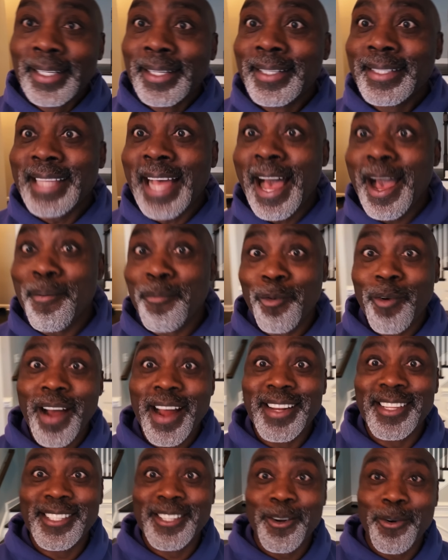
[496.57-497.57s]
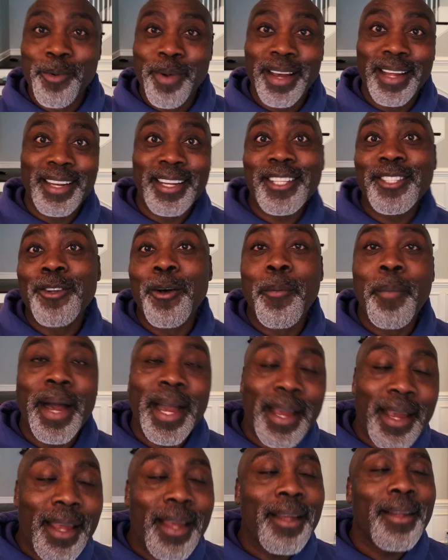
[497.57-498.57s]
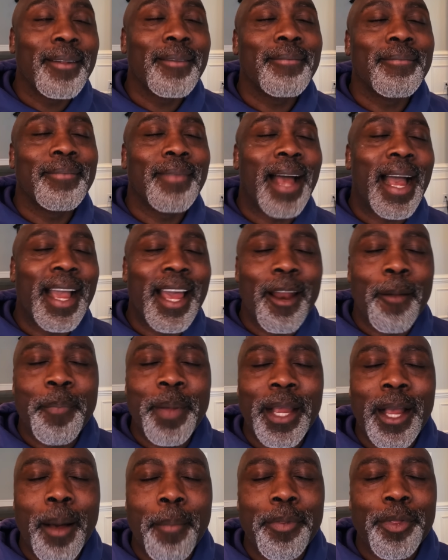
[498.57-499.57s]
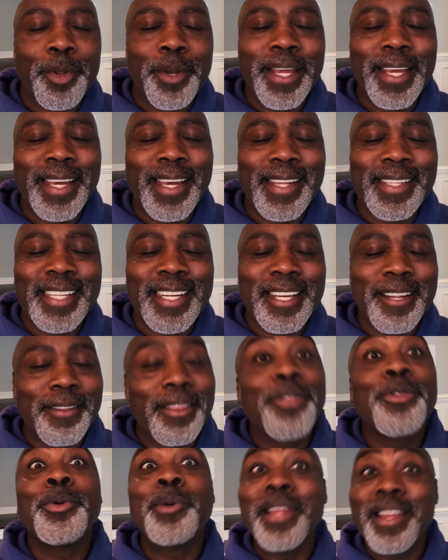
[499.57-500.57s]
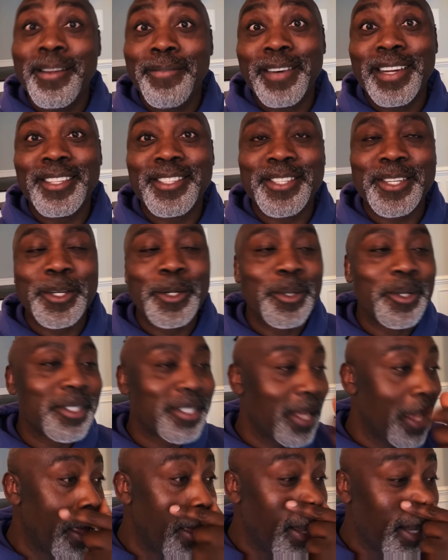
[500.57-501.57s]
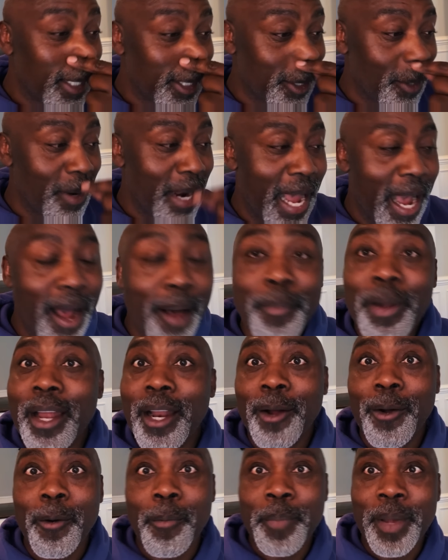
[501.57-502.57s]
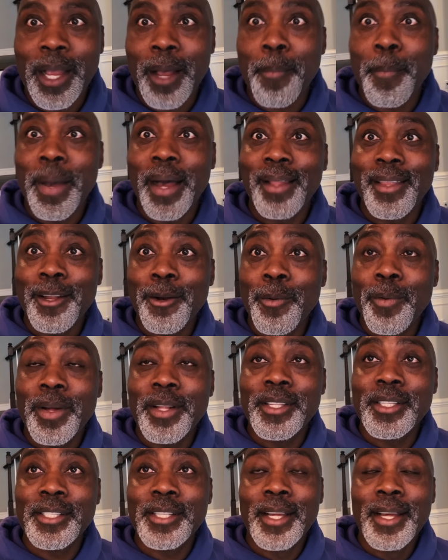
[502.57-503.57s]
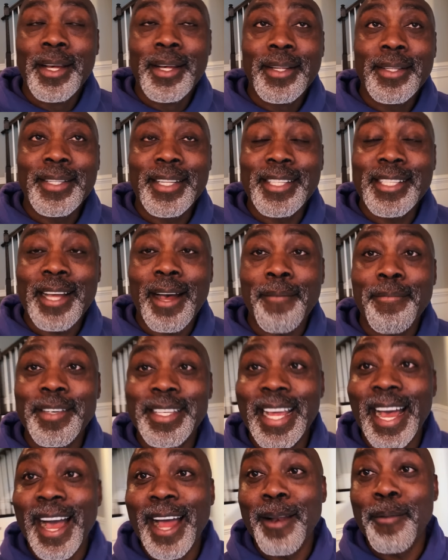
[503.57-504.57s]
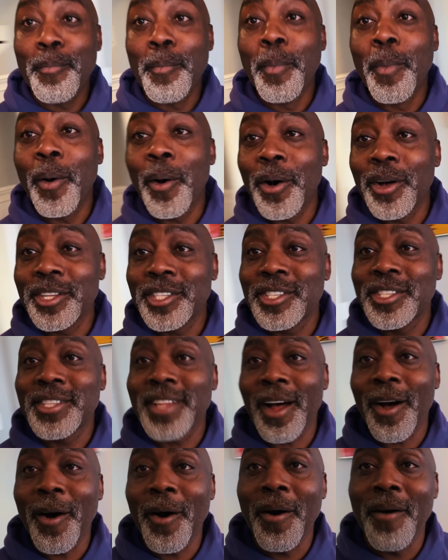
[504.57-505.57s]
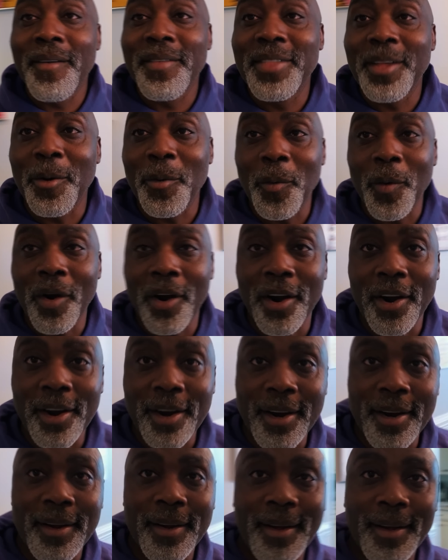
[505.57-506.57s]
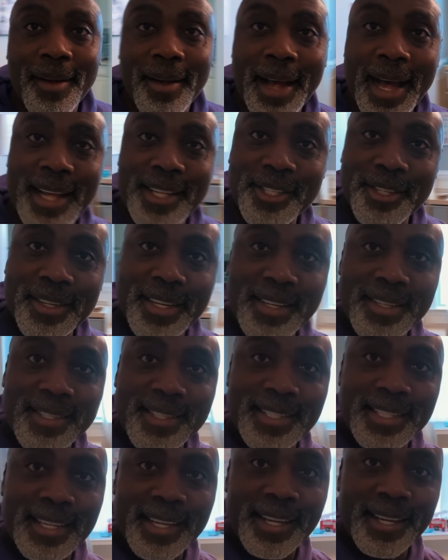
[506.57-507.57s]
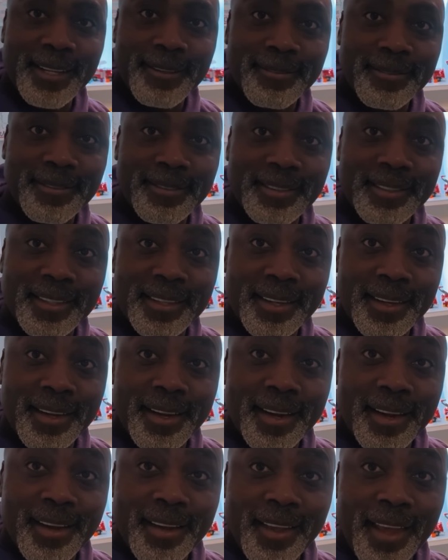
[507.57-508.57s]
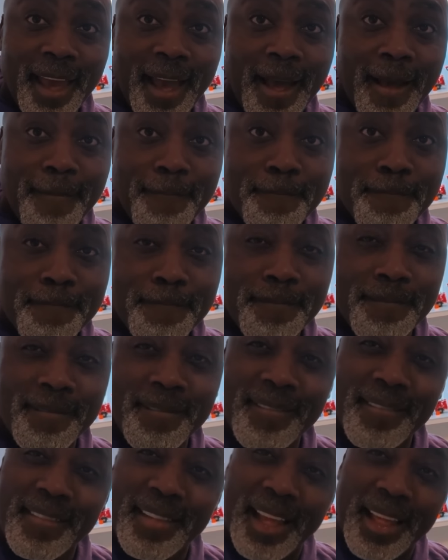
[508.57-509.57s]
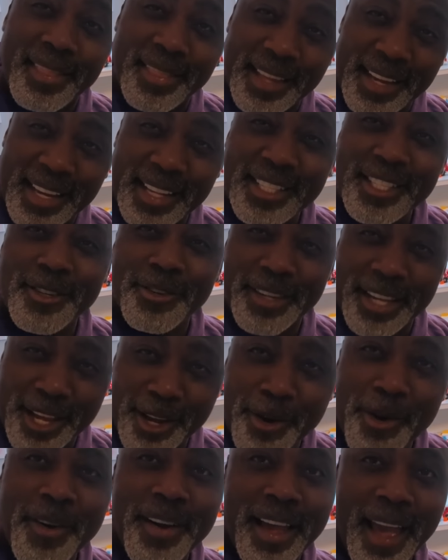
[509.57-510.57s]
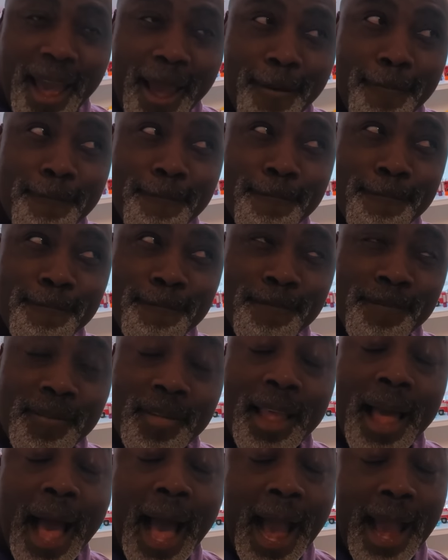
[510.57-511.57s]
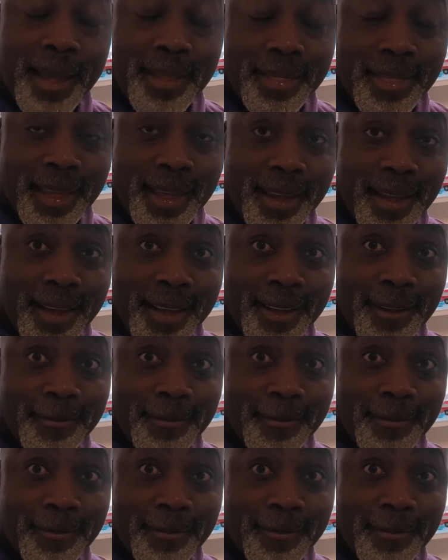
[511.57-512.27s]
time runs so quickly. So I gotta pick up three kids at three different schools. So now I'm gonna go pick up my little ones since I've done most of the work, as you can see. Yeah, I think it's looking okay, I think.